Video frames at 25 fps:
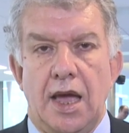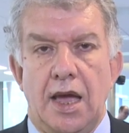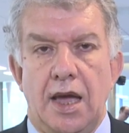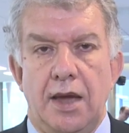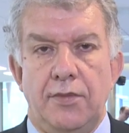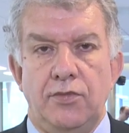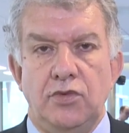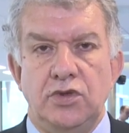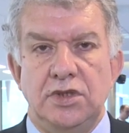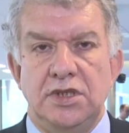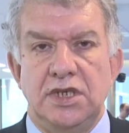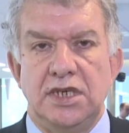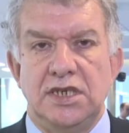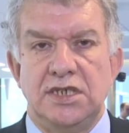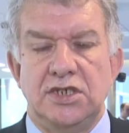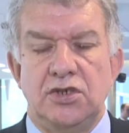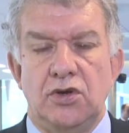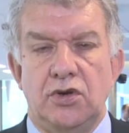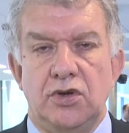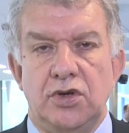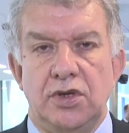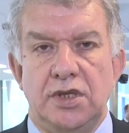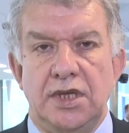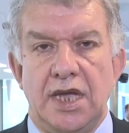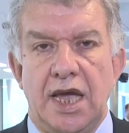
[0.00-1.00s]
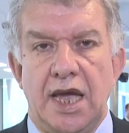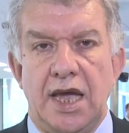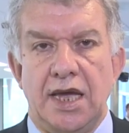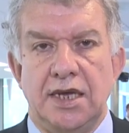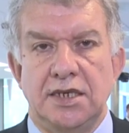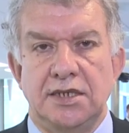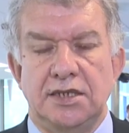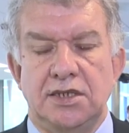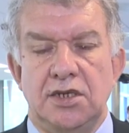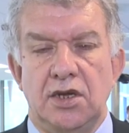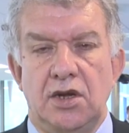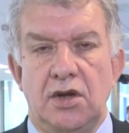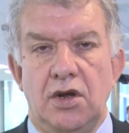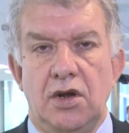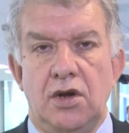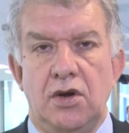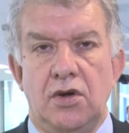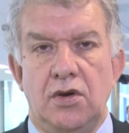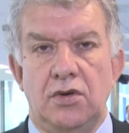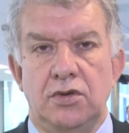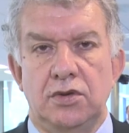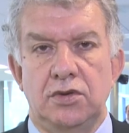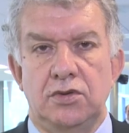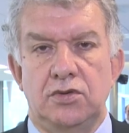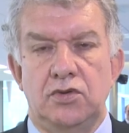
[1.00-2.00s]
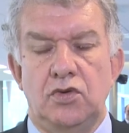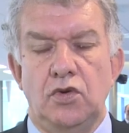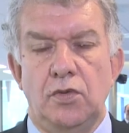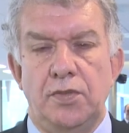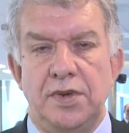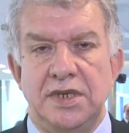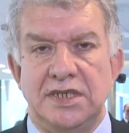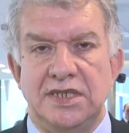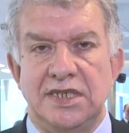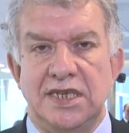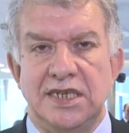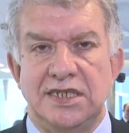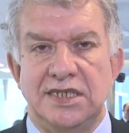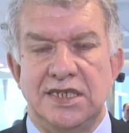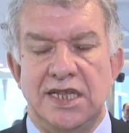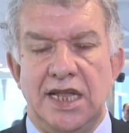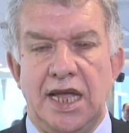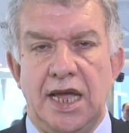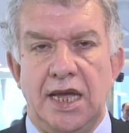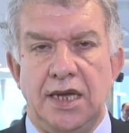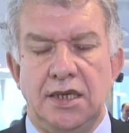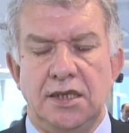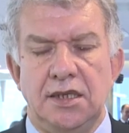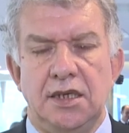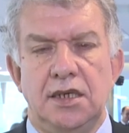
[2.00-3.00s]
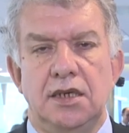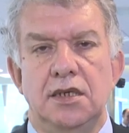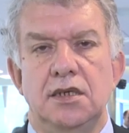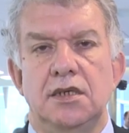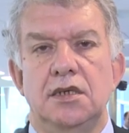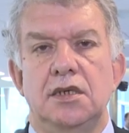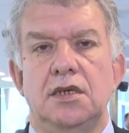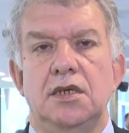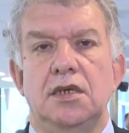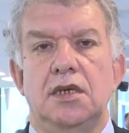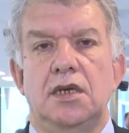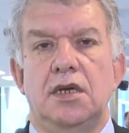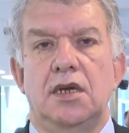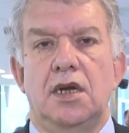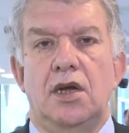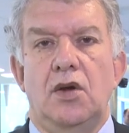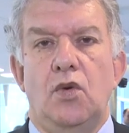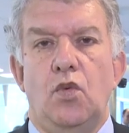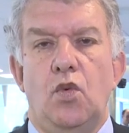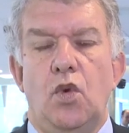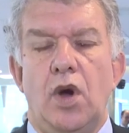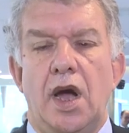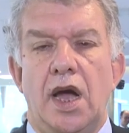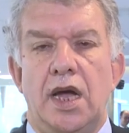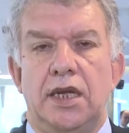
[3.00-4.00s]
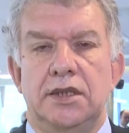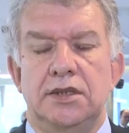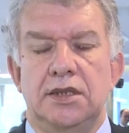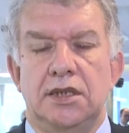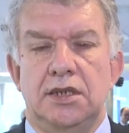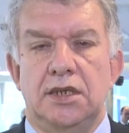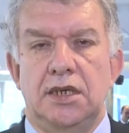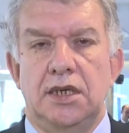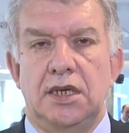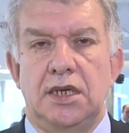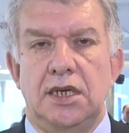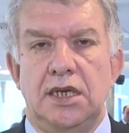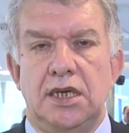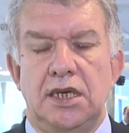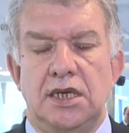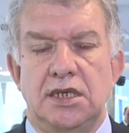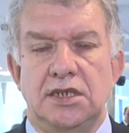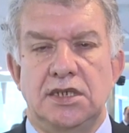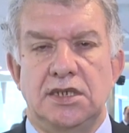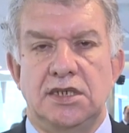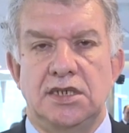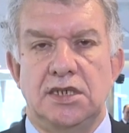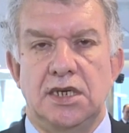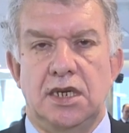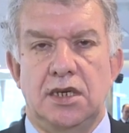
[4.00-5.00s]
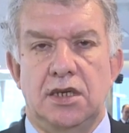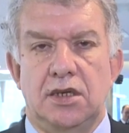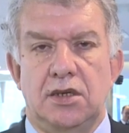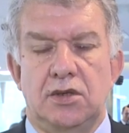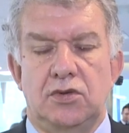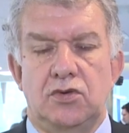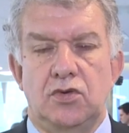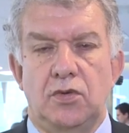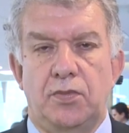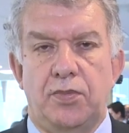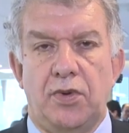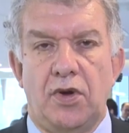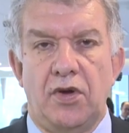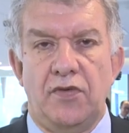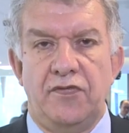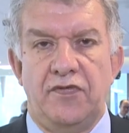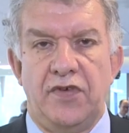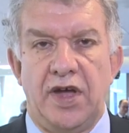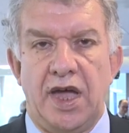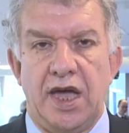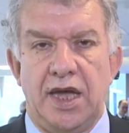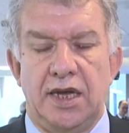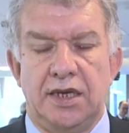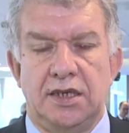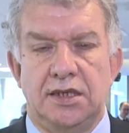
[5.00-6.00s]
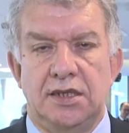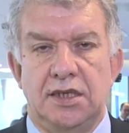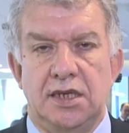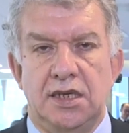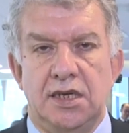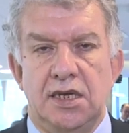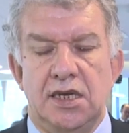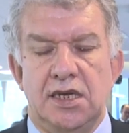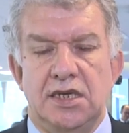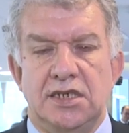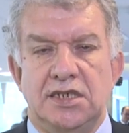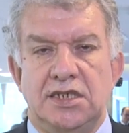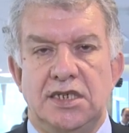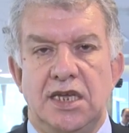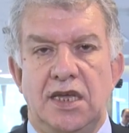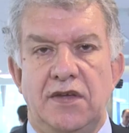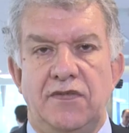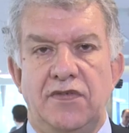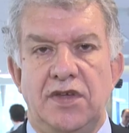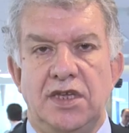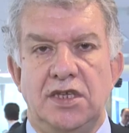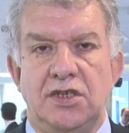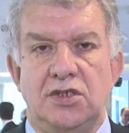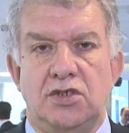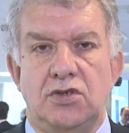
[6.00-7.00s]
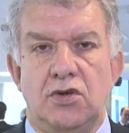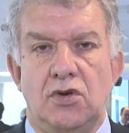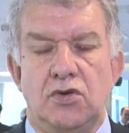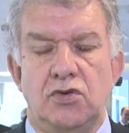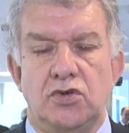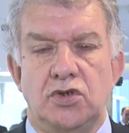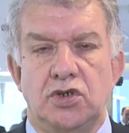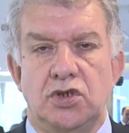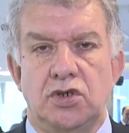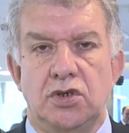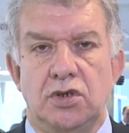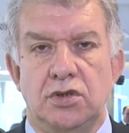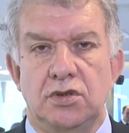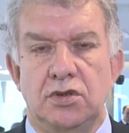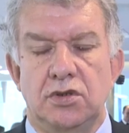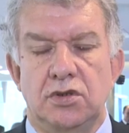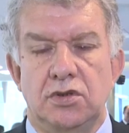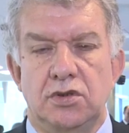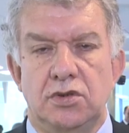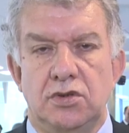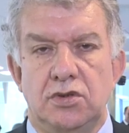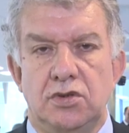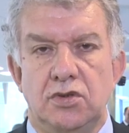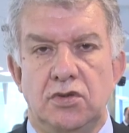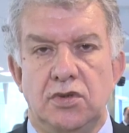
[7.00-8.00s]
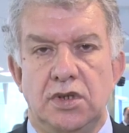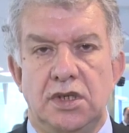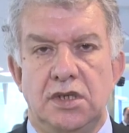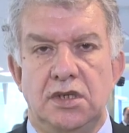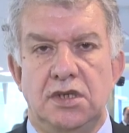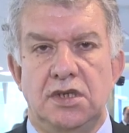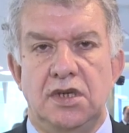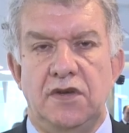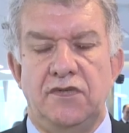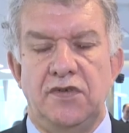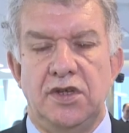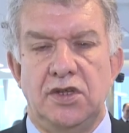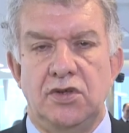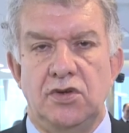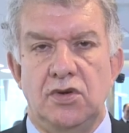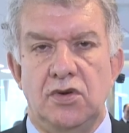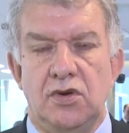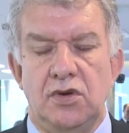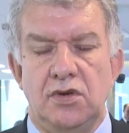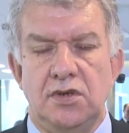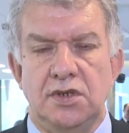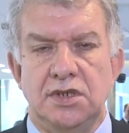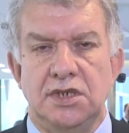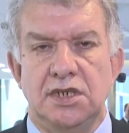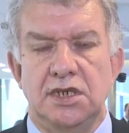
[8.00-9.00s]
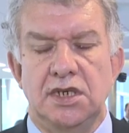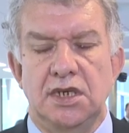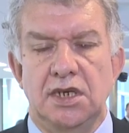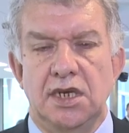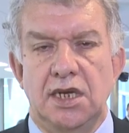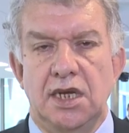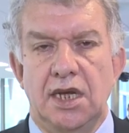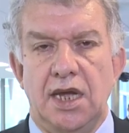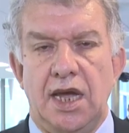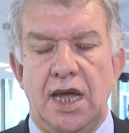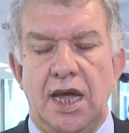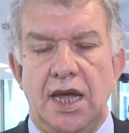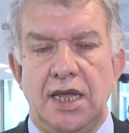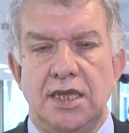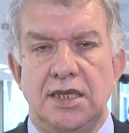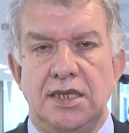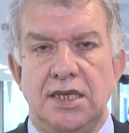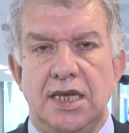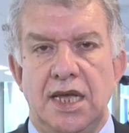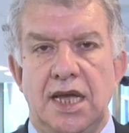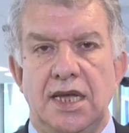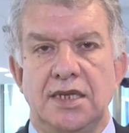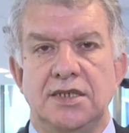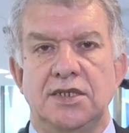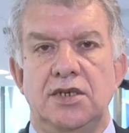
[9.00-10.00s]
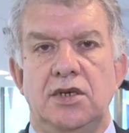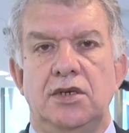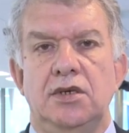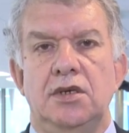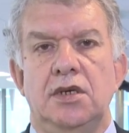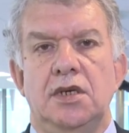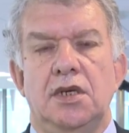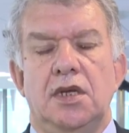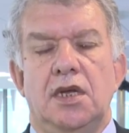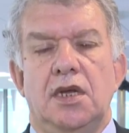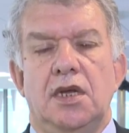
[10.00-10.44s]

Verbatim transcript: Amundi is organized along two business lines. One is to provide saving solutions to individuals, and the other